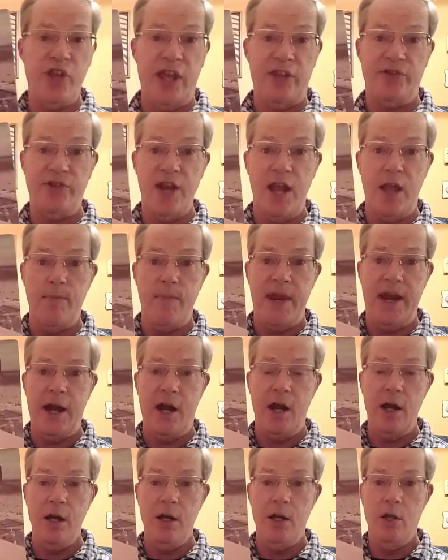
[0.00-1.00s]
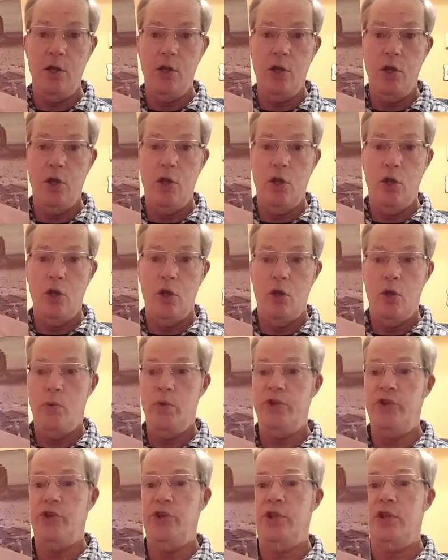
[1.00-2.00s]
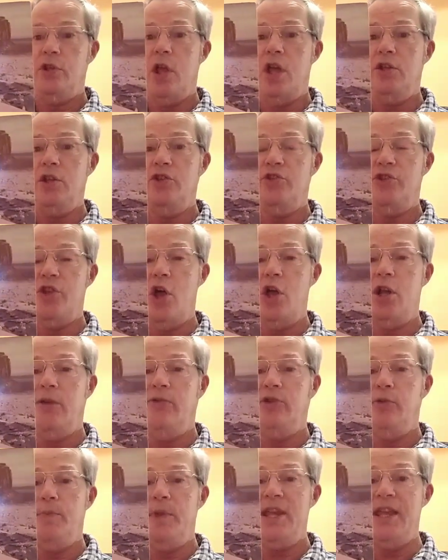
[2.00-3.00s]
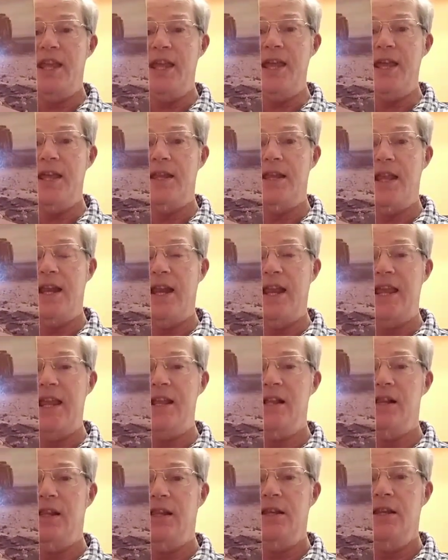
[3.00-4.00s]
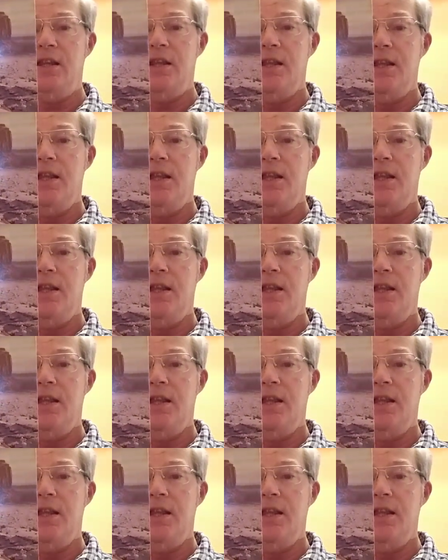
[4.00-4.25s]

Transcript: Chestnut Mare, which is a good song. It was a big hit in England.